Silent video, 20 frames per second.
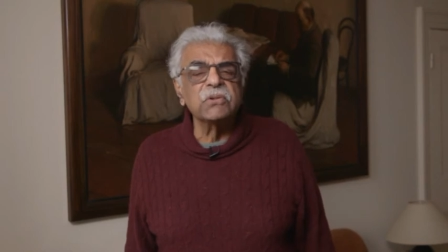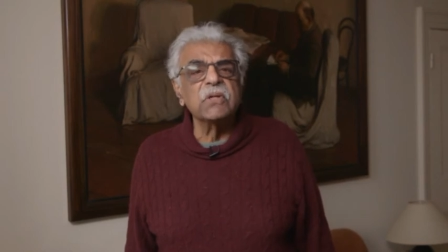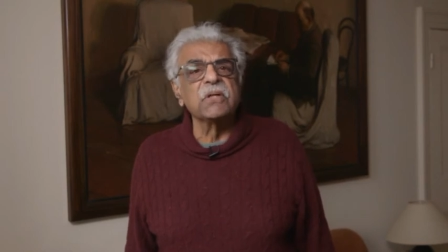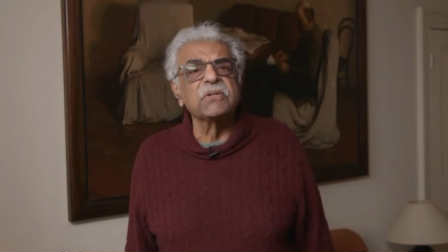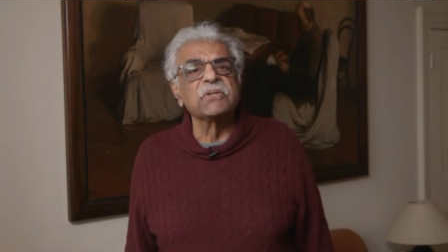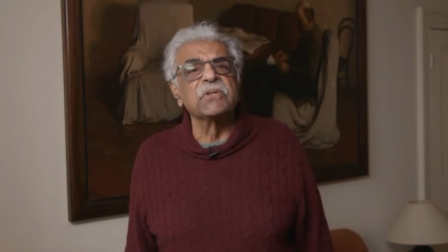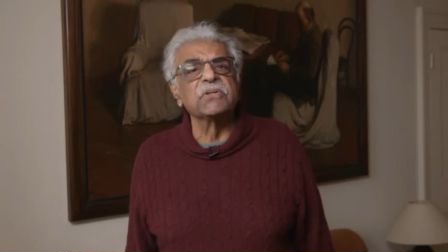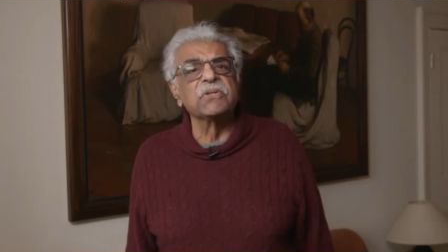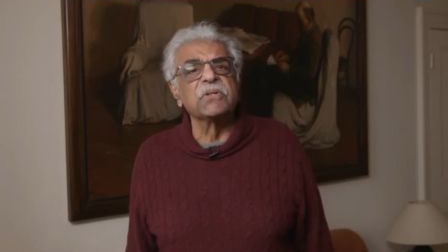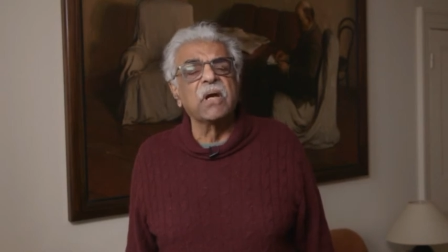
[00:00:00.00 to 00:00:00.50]

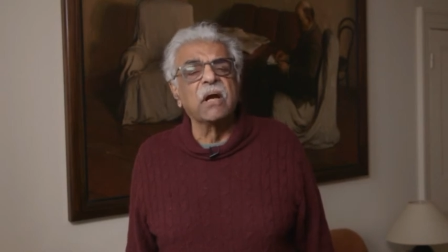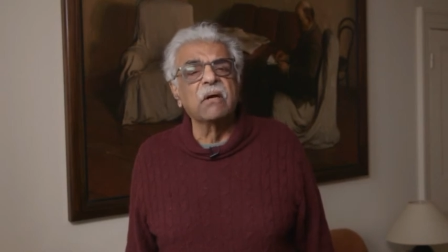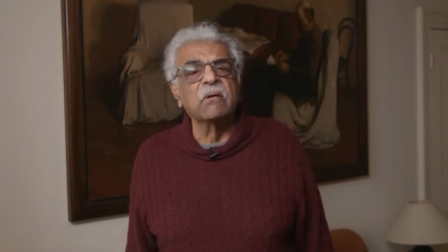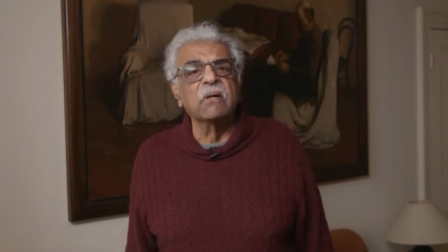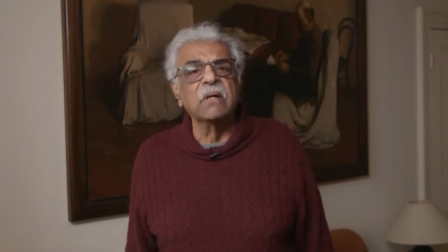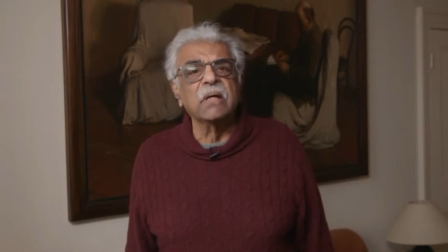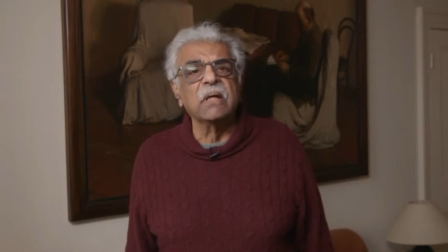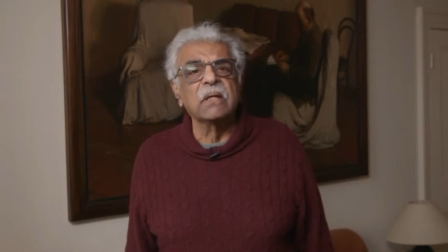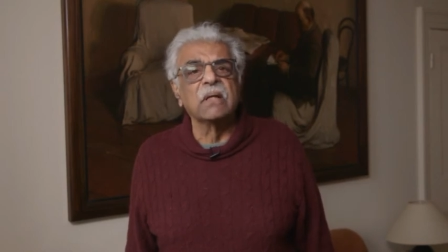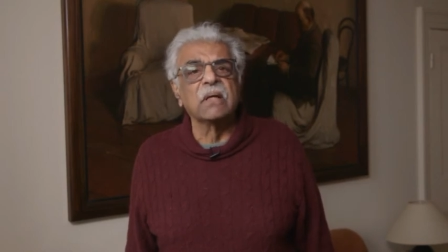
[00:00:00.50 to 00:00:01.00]

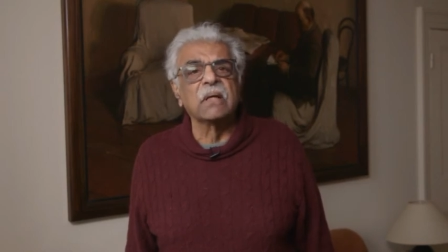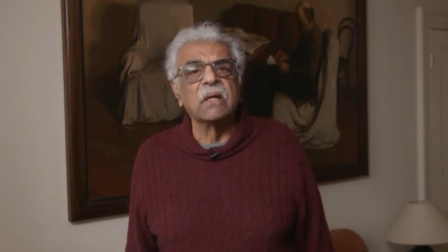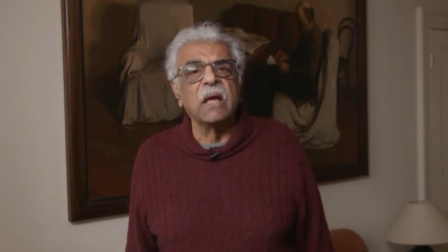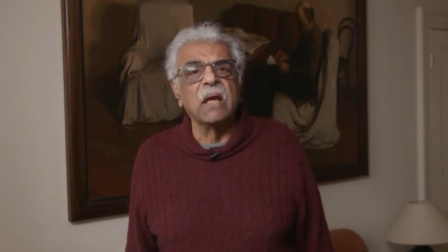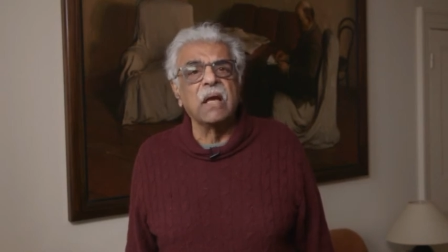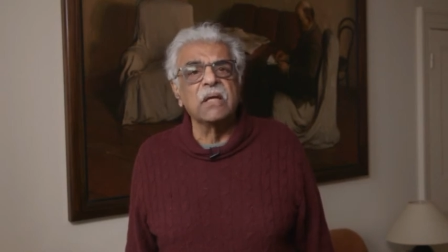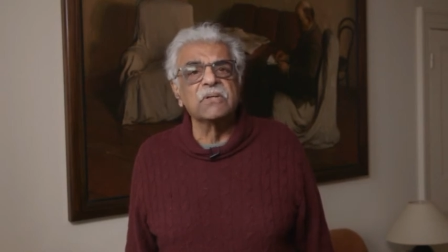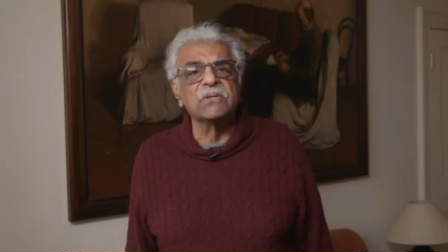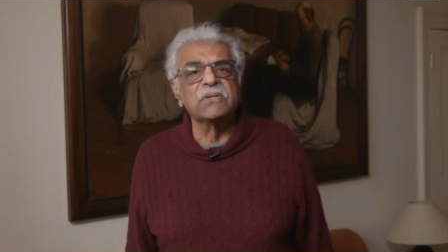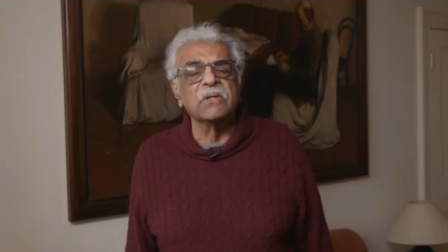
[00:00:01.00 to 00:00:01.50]
necessarily the
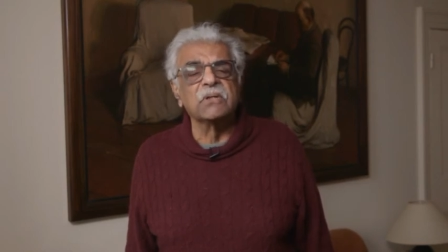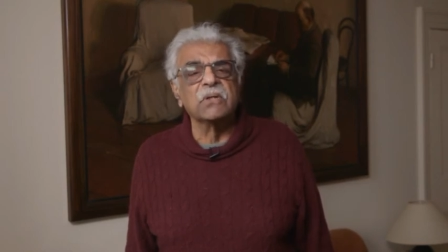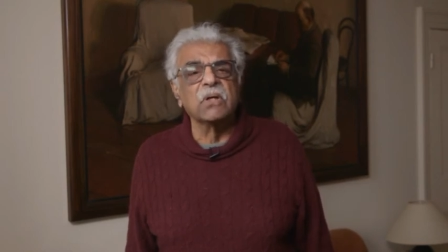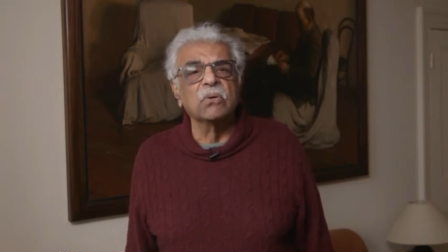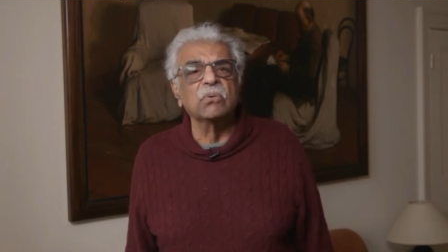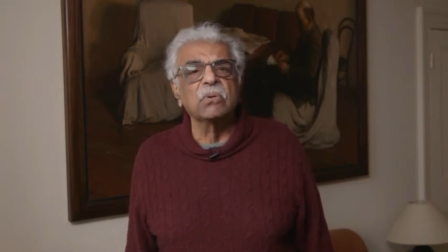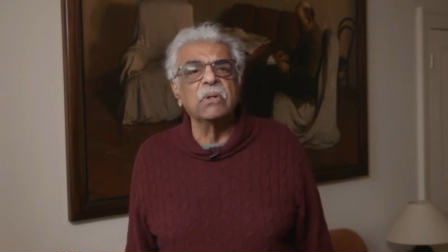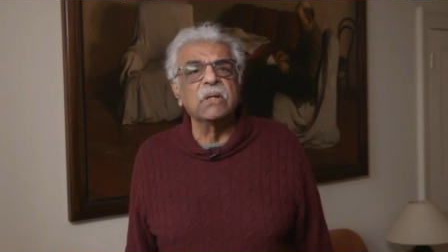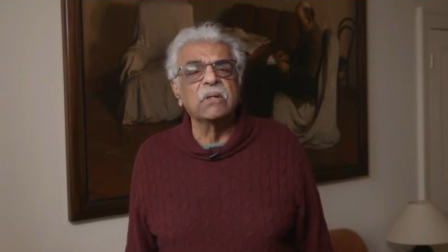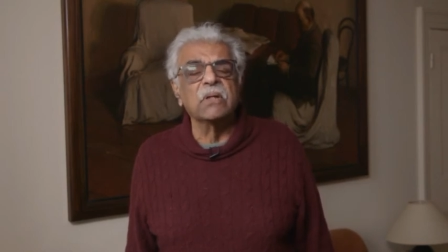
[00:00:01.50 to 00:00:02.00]
case that
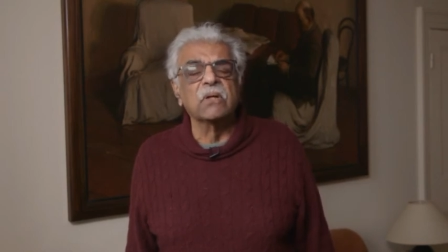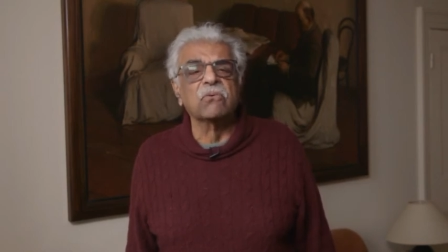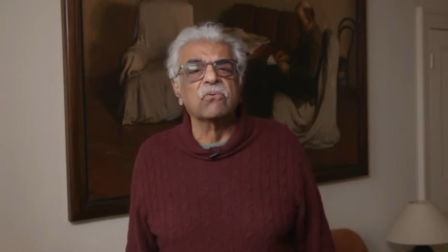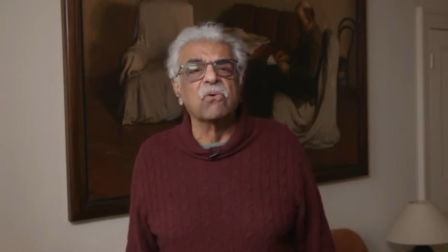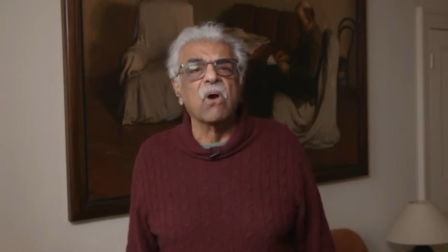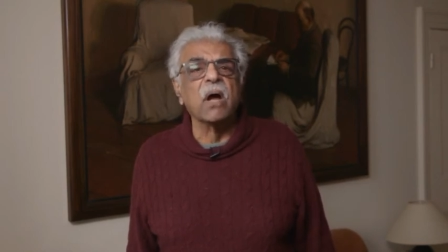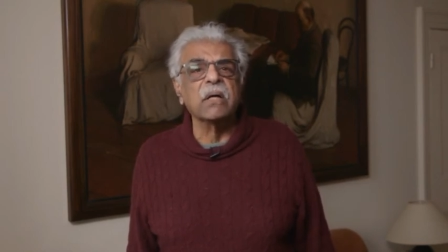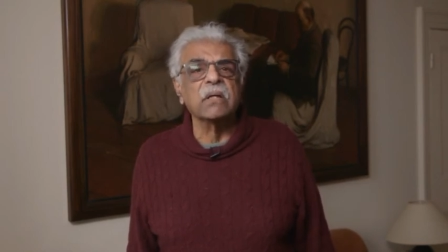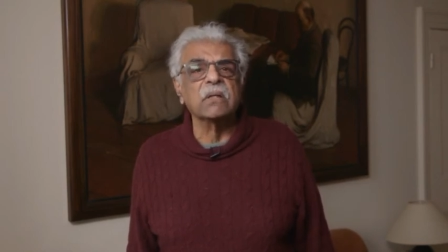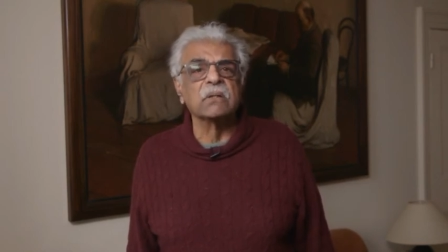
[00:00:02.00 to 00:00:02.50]
only the
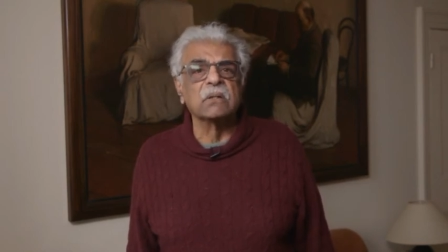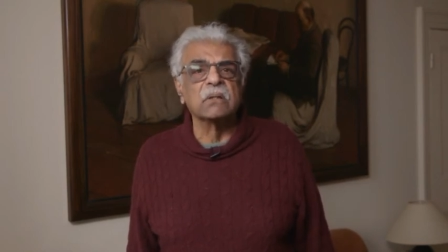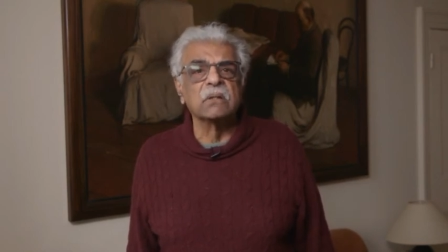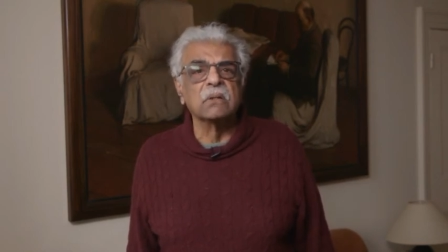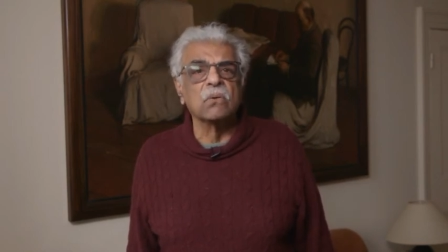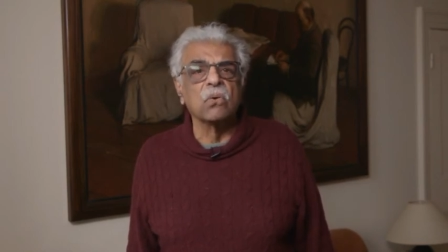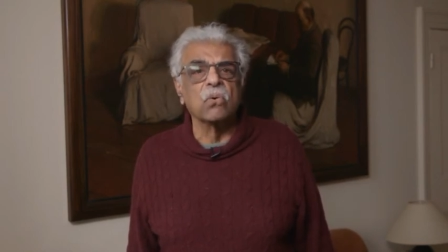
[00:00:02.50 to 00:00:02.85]
right